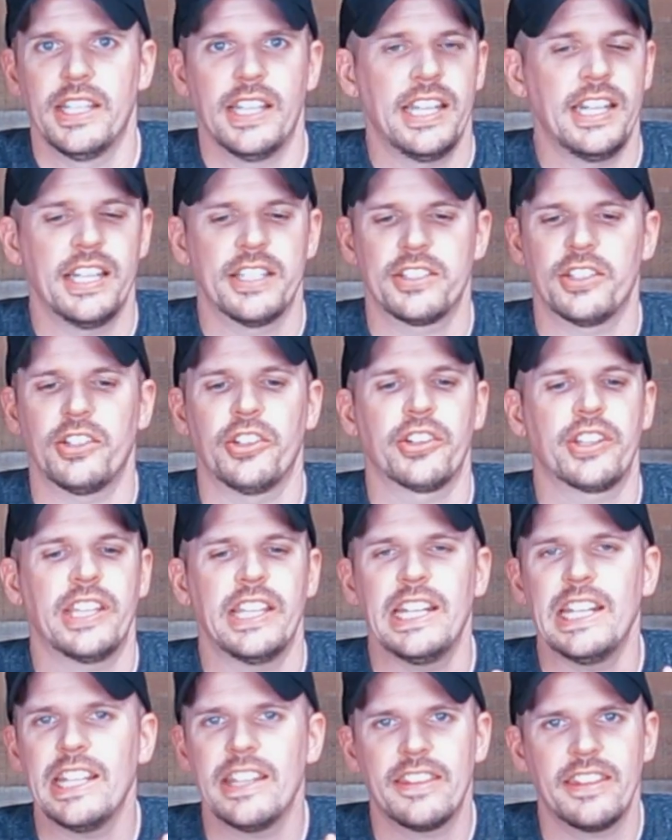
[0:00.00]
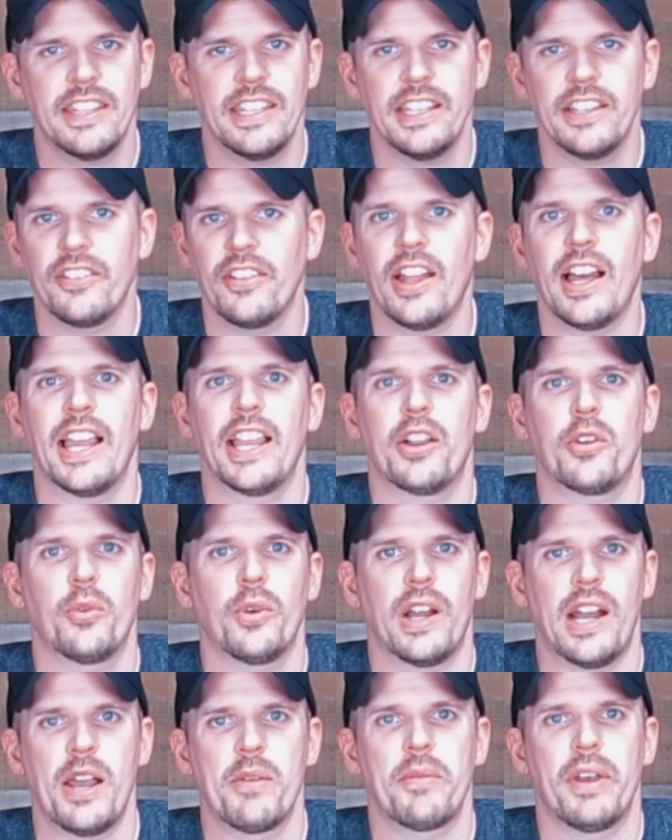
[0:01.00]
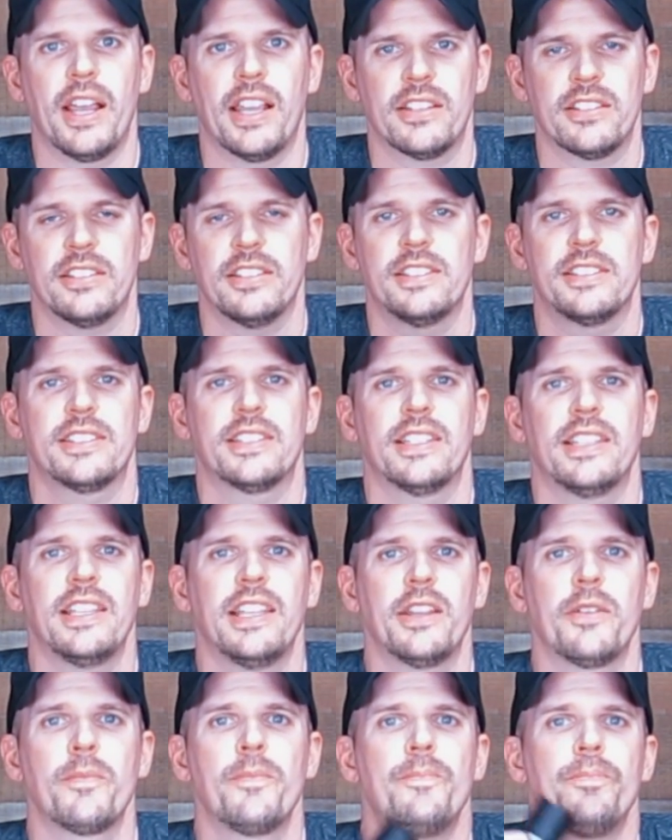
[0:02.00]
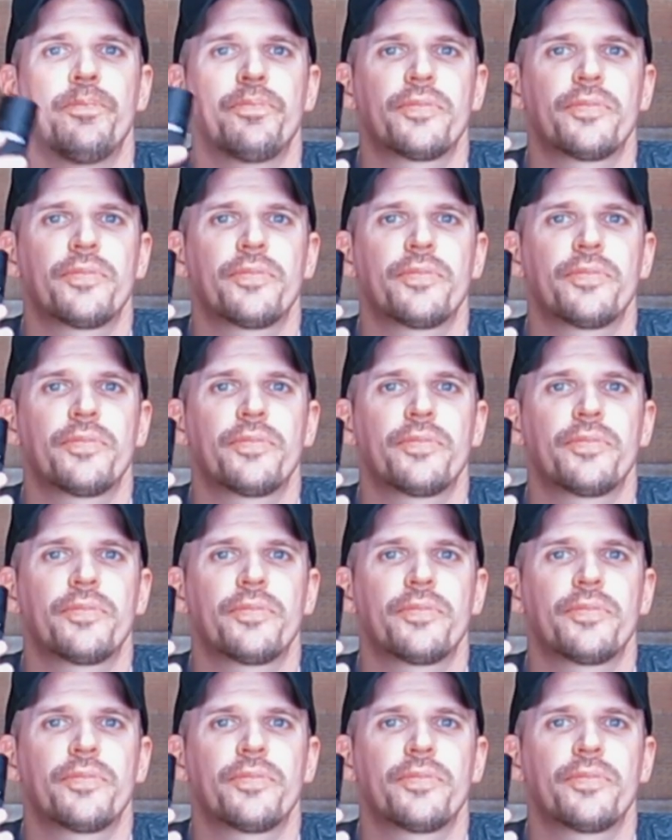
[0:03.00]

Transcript: It doesn't look anything like what I'm actually seeing.